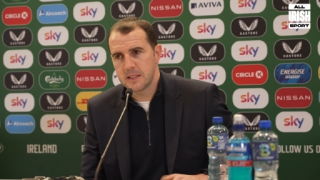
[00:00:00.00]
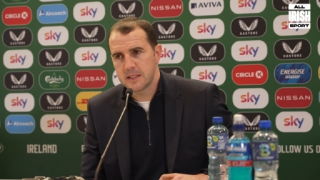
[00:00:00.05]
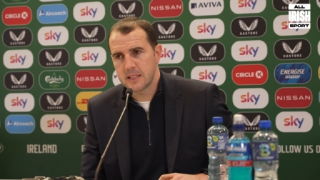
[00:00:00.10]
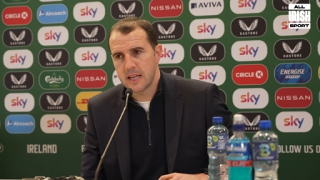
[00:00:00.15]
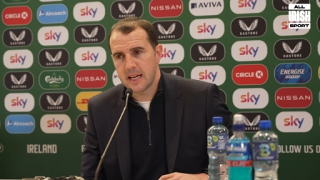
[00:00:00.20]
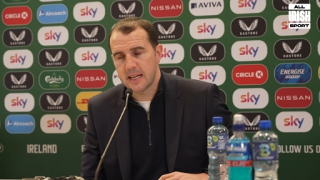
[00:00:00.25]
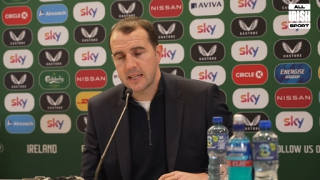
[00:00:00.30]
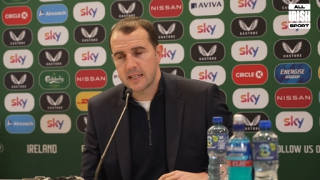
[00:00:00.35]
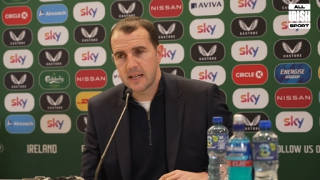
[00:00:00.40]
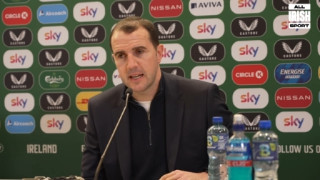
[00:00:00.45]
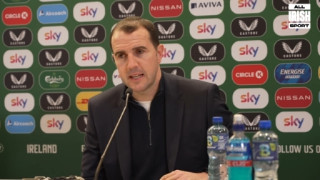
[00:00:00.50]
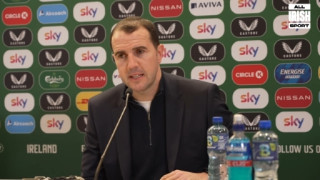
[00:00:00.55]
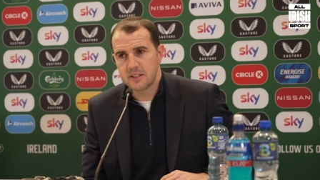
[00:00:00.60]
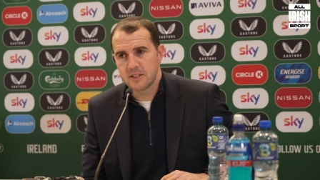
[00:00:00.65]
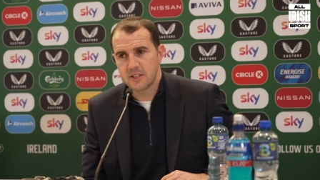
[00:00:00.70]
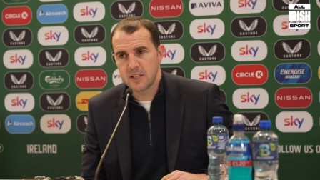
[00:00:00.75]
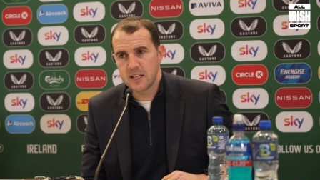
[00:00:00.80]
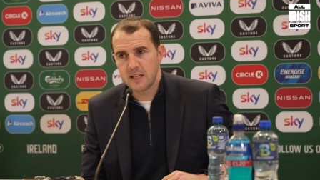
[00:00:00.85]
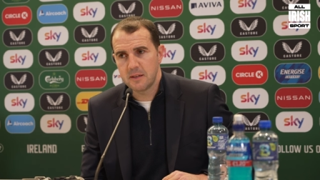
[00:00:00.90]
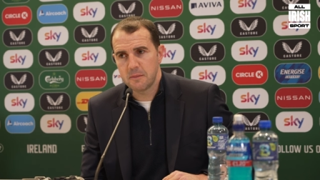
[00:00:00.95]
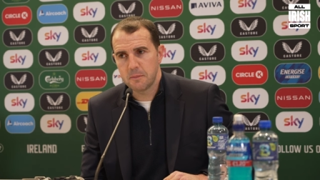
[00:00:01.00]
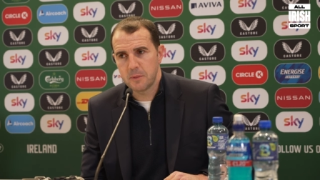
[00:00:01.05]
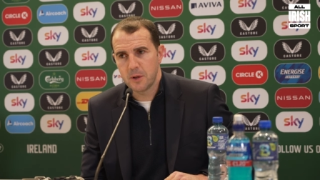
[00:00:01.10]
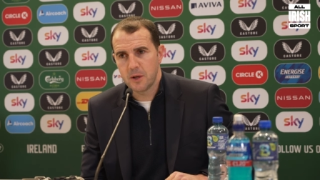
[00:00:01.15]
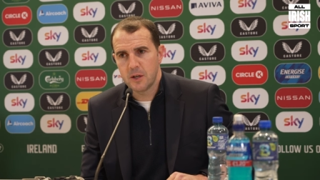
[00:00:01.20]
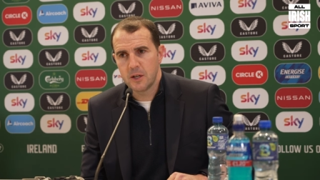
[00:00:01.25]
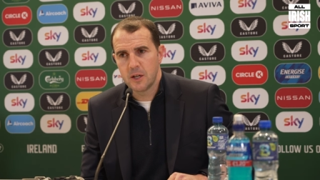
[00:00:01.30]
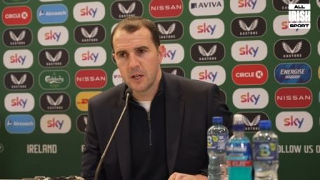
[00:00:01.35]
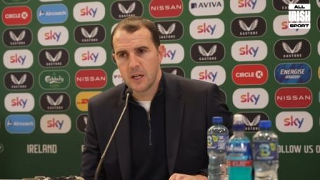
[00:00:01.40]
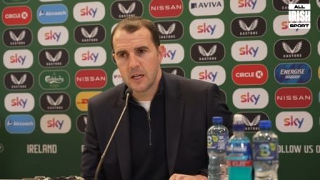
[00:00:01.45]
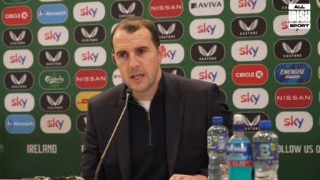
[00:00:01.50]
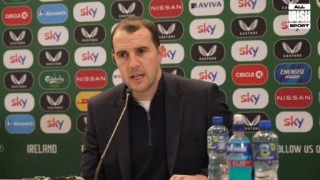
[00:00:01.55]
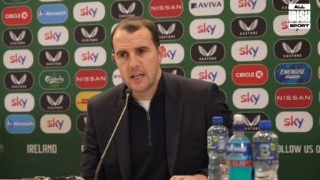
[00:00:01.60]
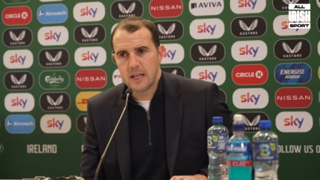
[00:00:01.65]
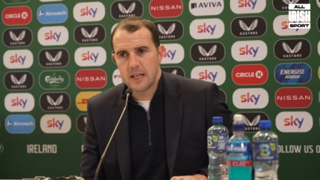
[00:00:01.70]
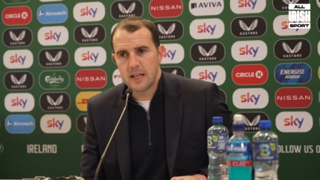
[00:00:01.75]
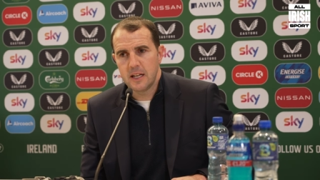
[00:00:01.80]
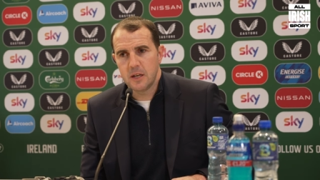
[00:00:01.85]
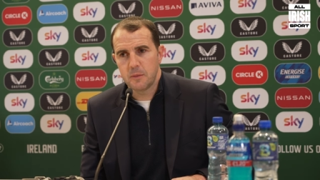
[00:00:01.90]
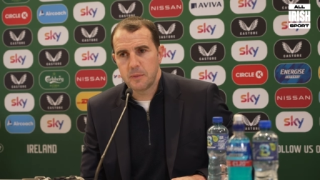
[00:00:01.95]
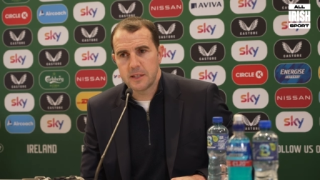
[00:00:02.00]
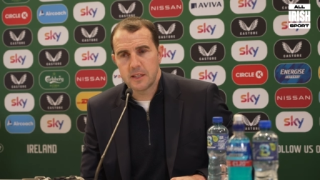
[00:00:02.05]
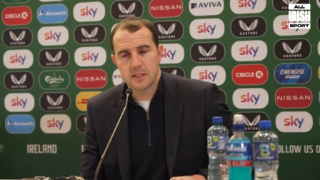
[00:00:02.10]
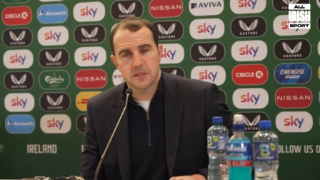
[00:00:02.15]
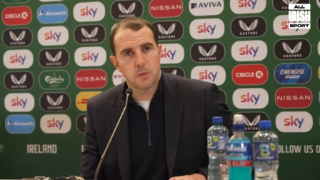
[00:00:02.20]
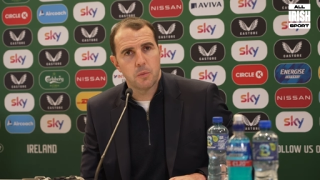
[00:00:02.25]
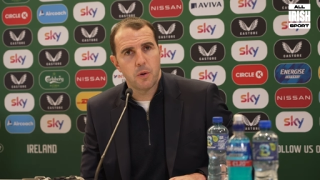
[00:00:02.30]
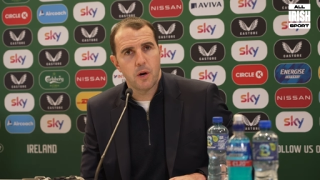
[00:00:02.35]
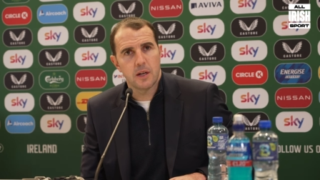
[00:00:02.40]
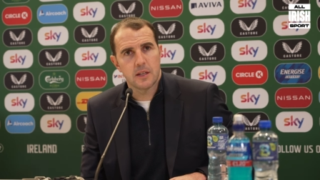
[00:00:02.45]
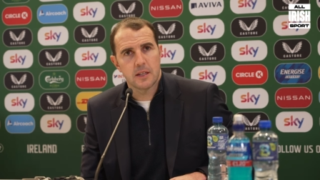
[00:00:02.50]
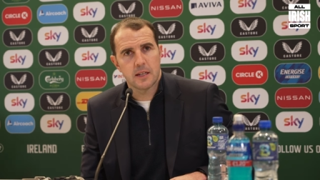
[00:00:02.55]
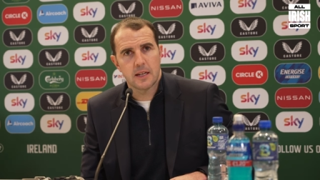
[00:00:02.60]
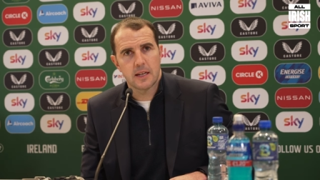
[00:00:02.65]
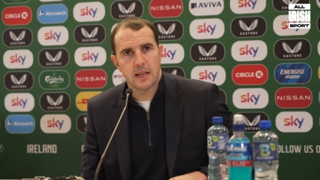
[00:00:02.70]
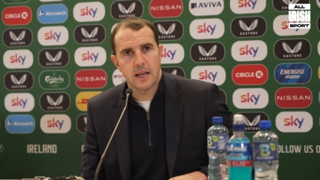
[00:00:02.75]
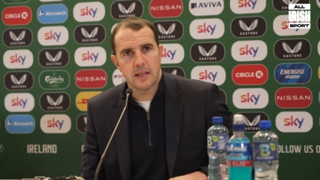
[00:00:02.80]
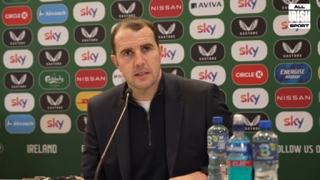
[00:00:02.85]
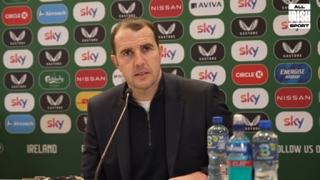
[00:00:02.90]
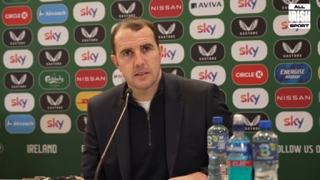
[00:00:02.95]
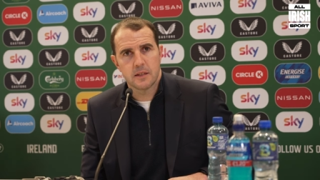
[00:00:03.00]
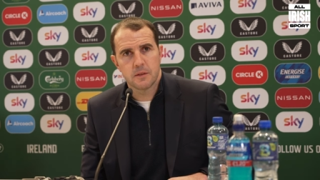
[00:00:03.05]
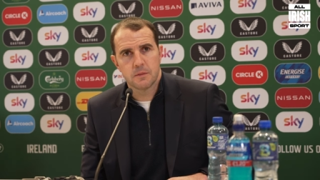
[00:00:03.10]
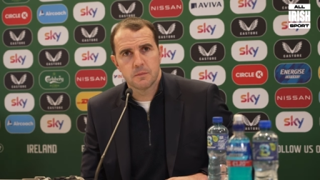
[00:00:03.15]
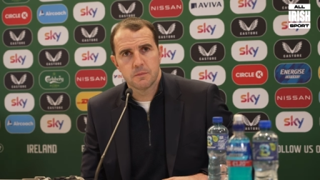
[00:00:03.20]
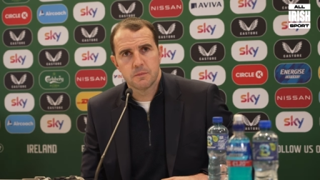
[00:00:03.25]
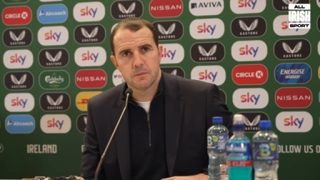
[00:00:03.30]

take a clean sheet, but a little bit disappointed in the end too.